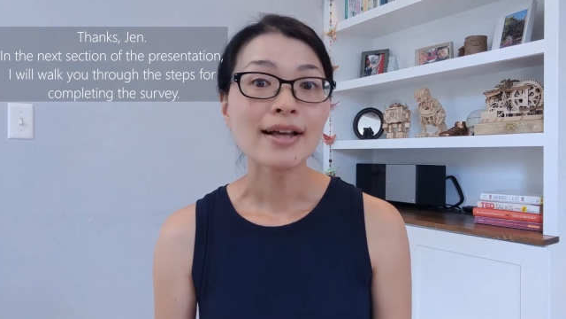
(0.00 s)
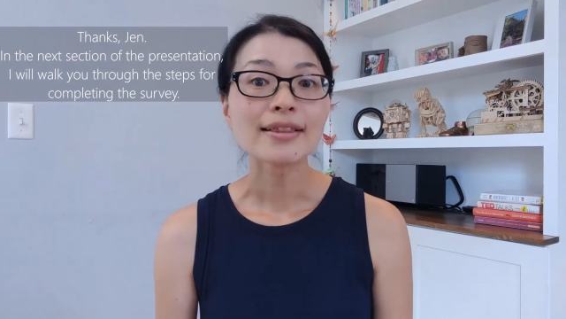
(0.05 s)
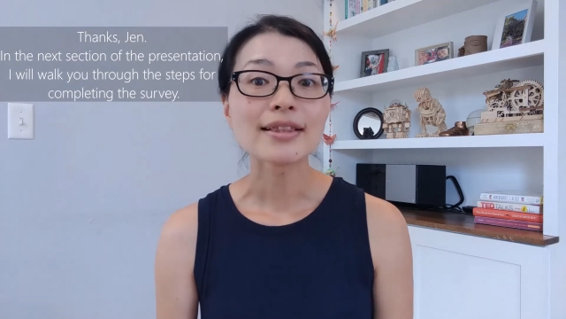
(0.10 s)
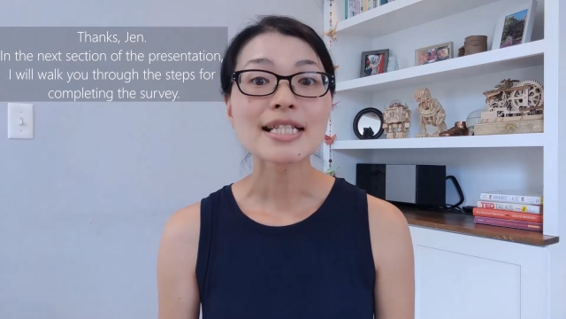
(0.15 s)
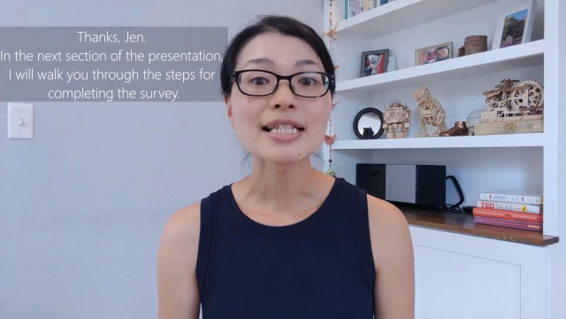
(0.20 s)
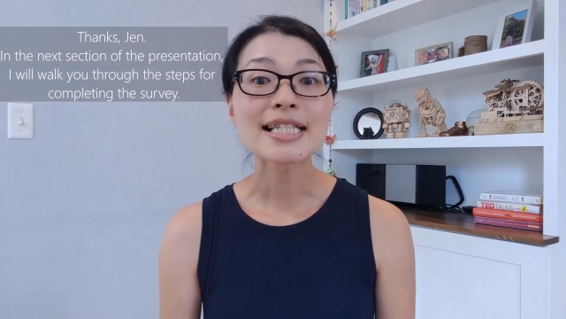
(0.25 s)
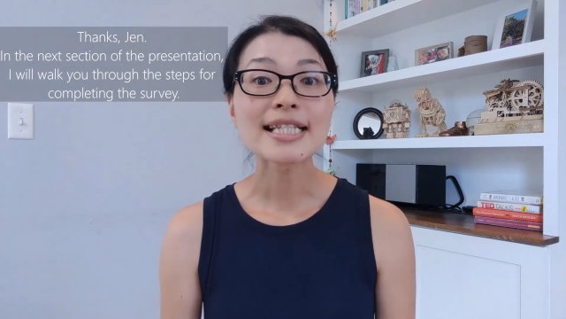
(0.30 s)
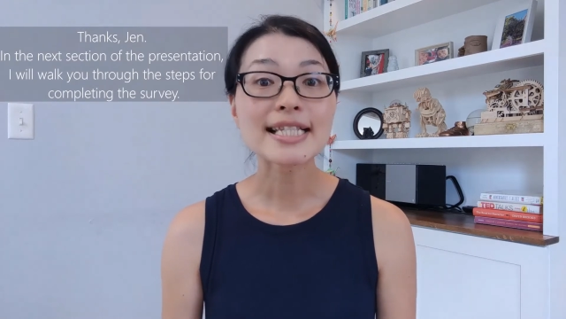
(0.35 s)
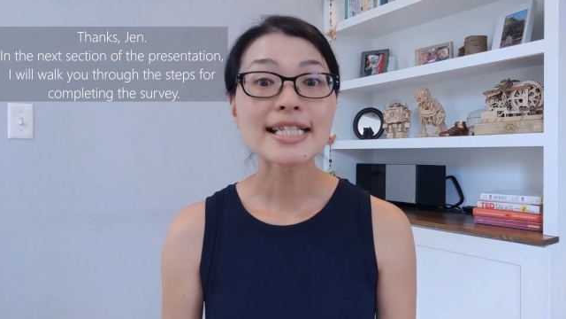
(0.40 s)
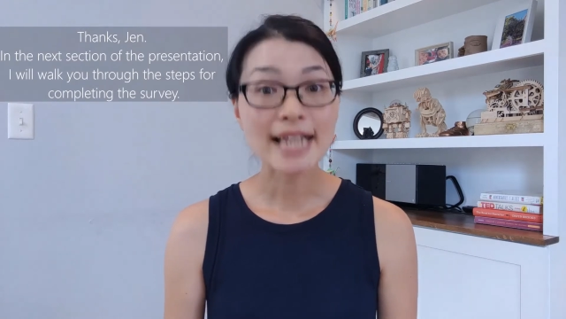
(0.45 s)

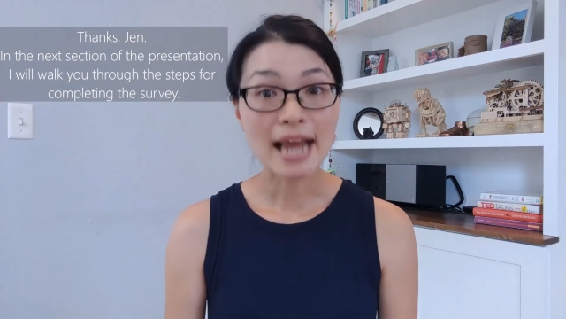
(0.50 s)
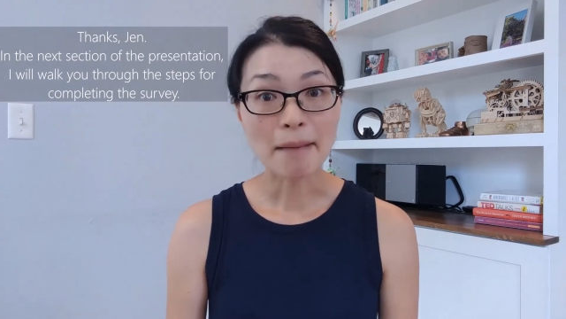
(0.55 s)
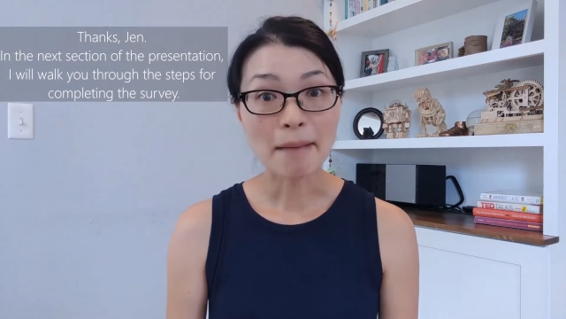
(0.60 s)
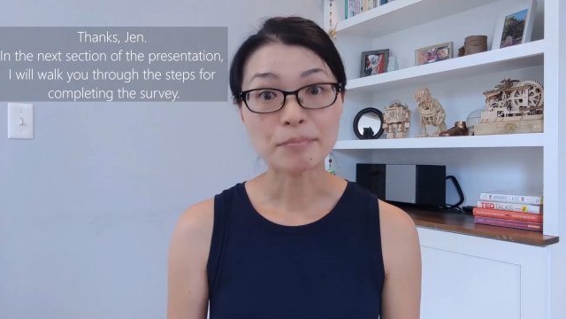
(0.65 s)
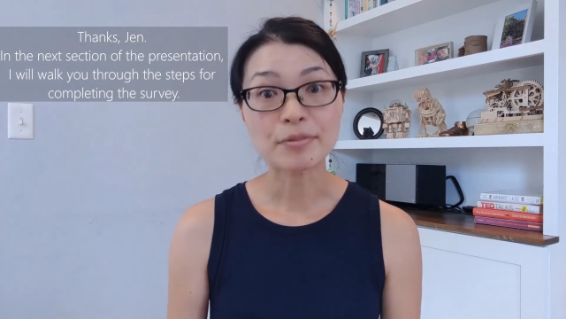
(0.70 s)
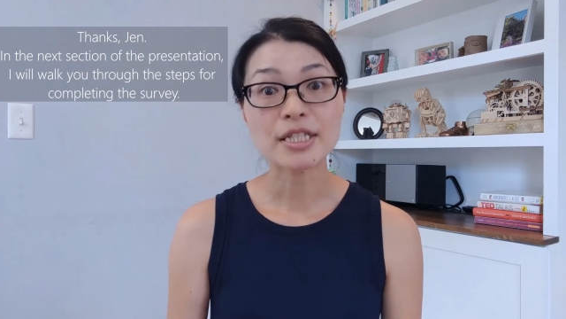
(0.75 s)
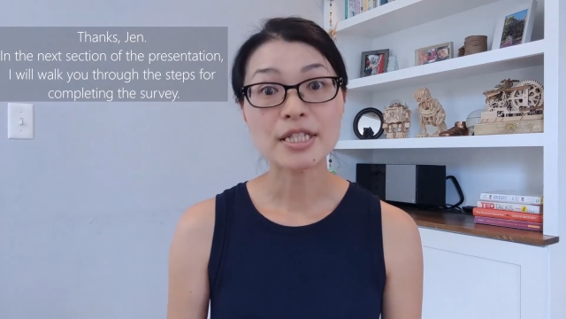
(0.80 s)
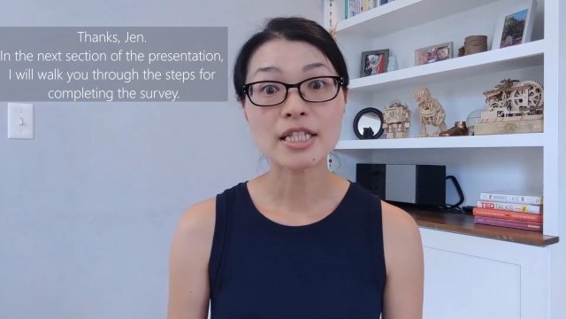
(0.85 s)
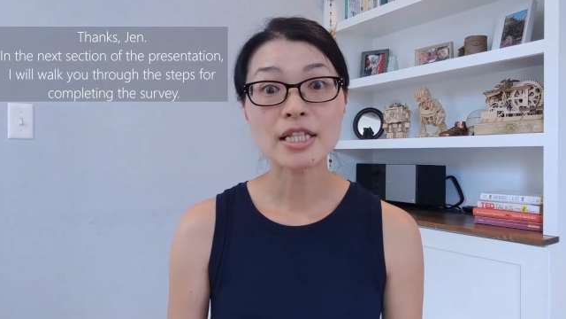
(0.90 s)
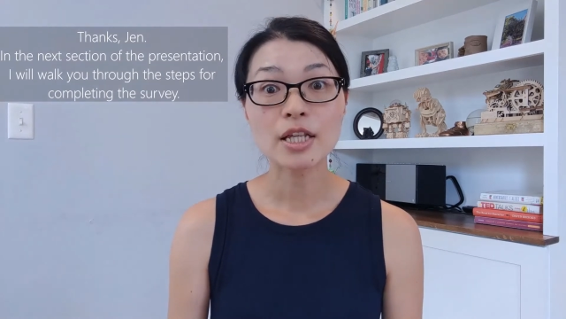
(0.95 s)
the
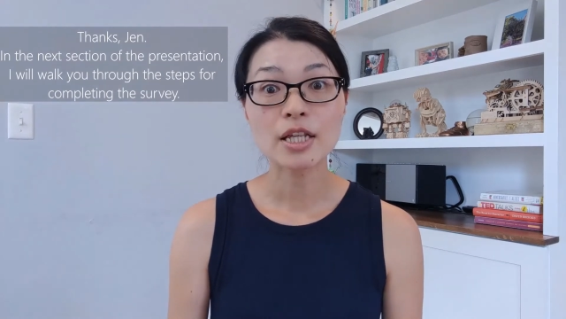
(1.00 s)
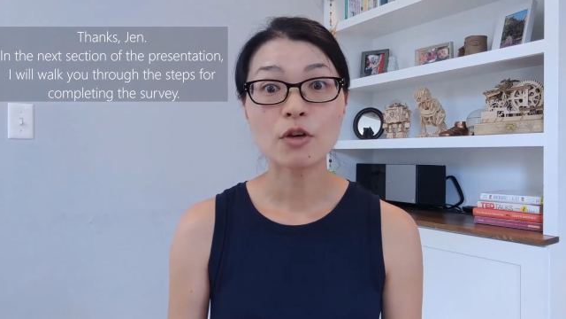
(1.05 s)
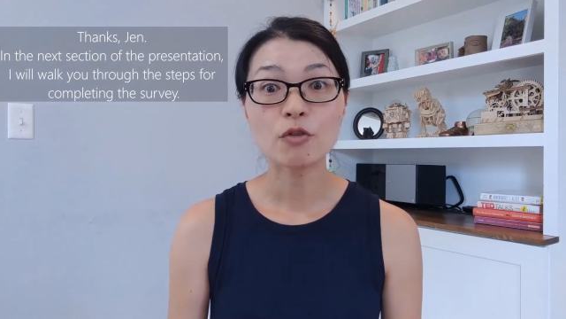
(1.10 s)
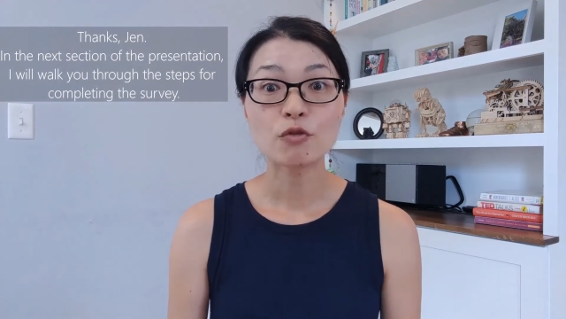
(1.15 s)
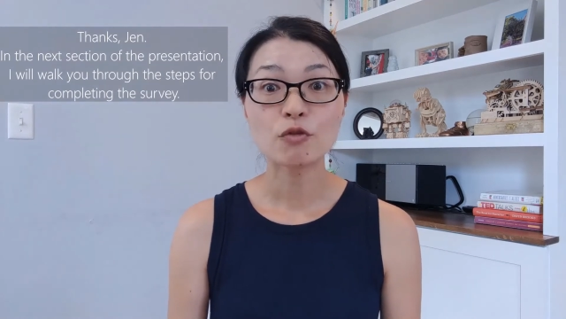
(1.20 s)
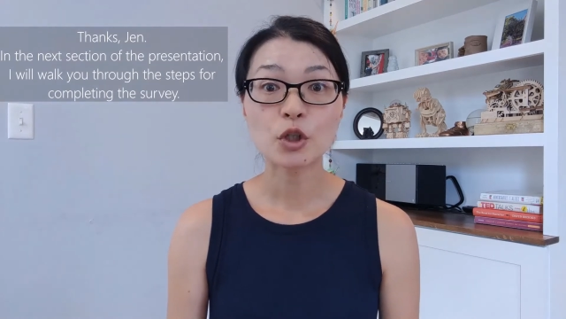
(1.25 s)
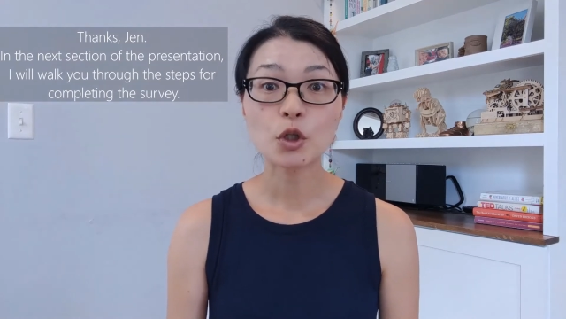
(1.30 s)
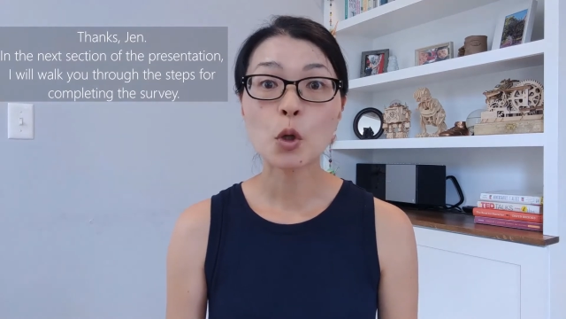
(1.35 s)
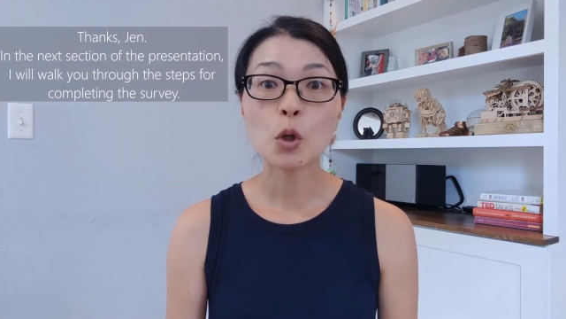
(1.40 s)
steps for